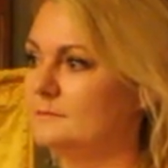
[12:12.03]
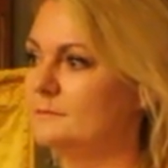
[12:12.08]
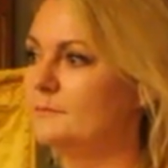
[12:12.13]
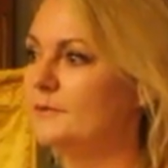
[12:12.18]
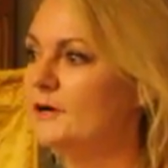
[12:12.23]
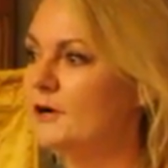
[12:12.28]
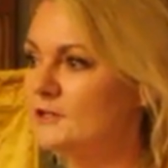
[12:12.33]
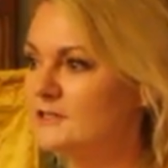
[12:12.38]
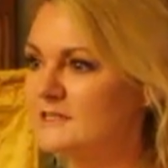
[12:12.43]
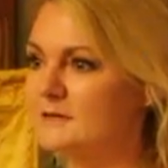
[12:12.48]

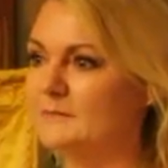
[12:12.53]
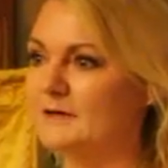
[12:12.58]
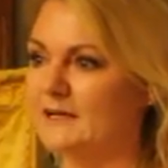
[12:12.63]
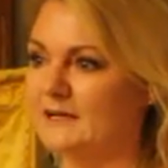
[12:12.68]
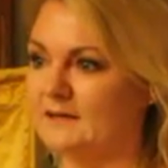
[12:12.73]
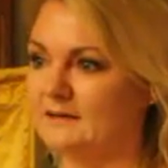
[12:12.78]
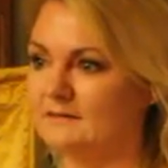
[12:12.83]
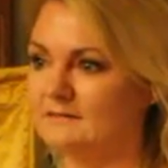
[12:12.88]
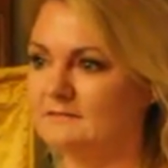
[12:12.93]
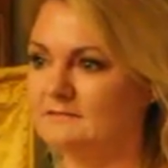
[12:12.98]
But
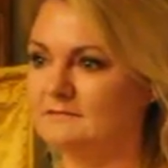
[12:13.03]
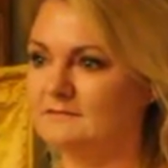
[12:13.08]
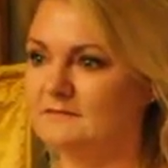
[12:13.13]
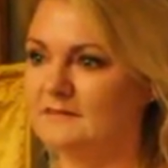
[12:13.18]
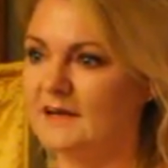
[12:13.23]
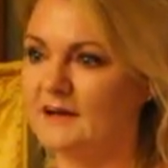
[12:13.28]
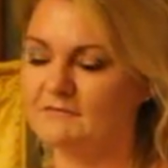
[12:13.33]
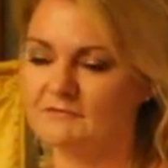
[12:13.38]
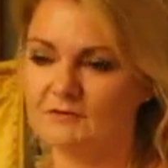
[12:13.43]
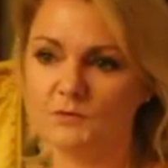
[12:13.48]
ultimately,
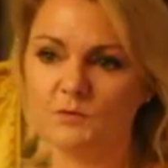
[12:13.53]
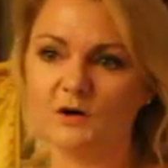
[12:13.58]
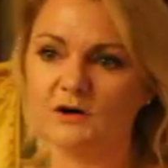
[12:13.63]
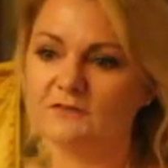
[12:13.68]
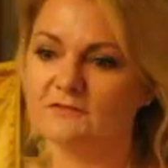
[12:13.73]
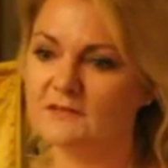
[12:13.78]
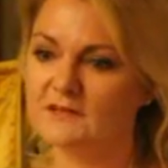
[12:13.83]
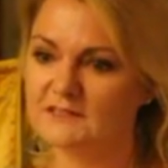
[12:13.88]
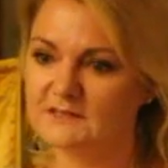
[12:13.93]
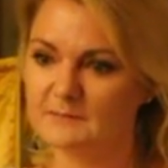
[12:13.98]
every one
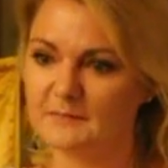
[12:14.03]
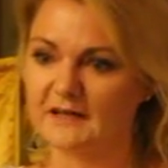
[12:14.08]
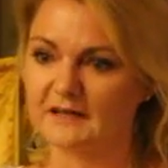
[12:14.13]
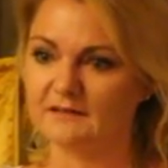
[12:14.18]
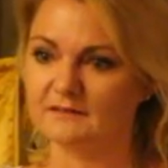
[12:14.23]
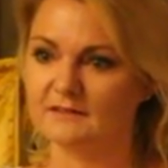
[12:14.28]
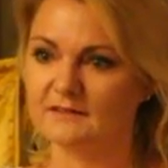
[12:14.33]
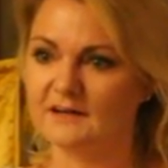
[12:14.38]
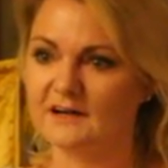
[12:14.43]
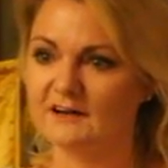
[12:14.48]
of these men
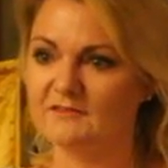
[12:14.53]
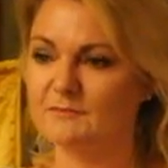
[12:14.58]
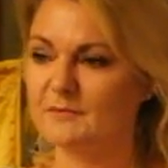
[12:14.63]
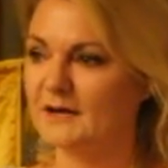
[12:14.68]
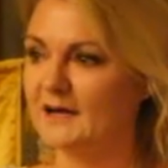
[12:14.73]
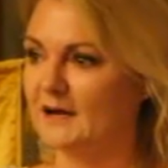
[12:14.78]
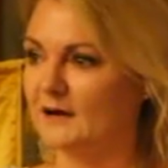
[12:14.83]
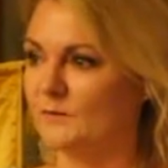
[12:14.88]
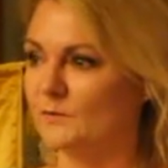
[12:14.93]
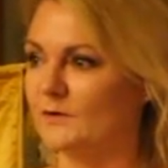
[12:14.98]
that I've
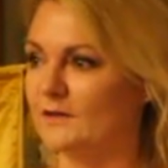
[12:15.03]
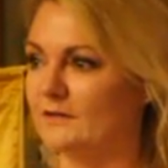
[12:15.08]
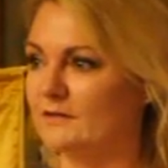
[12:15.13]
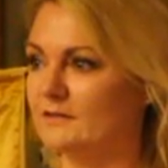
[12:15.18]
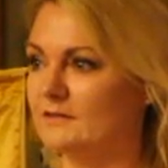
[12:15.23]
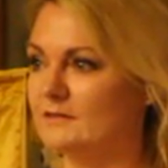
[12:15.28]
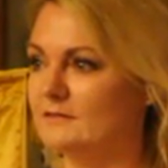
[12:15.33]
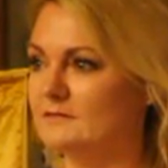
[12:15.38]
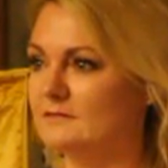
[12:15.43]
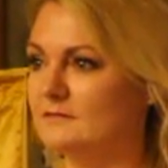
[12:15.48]
been out
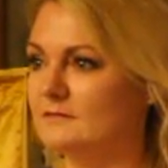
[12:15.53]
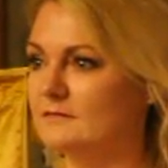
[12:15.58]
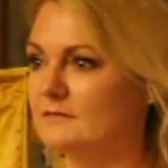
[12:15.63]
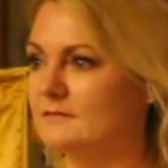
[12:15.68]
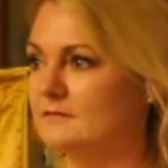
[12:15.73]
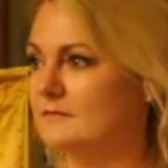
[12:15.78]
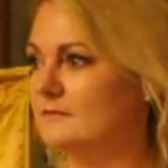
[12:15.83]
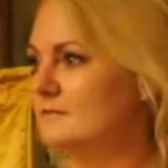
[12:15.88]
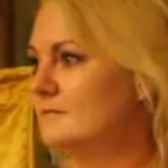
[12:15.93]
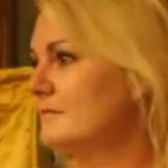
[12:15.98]
with
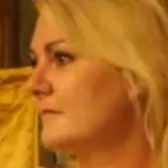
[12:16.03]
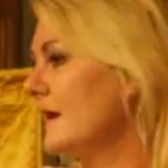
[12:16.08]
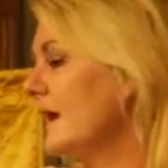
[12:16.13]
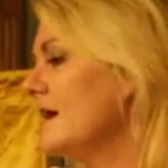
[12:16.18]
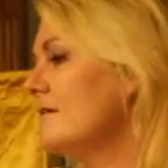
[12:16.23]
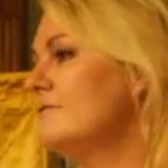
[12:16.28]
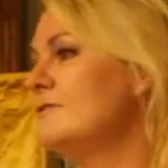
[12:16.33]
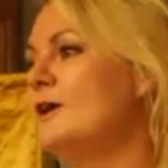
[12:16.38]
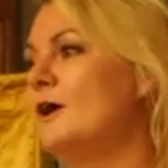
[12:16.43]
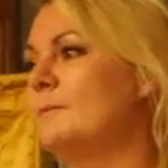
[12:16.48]

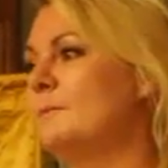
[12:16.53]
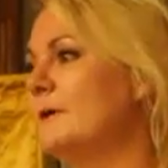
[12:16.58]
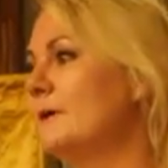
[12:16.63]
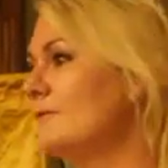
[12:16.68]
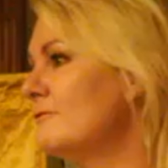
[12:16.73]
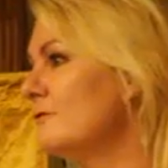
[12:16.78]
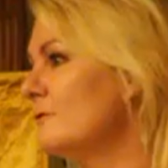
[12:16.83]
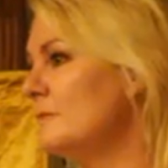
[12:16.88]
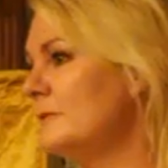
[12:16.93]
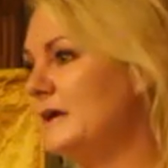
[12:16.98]
have not been
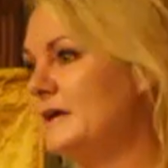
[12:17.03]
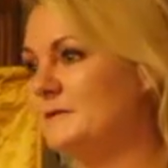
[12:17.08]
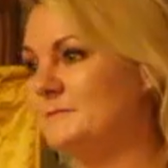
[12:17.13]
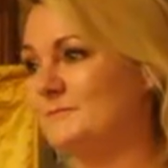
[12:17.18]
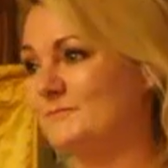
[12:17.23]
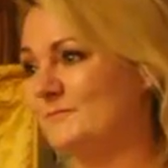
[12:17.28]
for me.